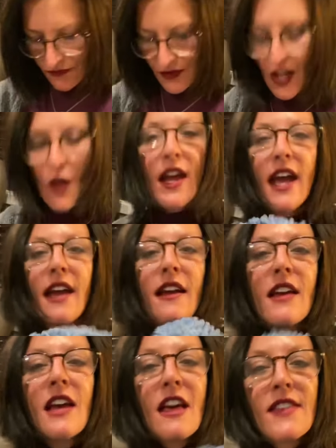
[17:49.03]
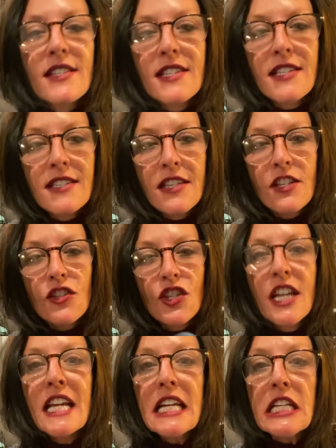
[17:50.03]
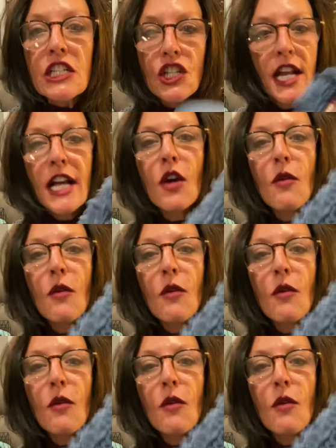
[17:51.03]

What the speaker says: Okay, this is the Chanel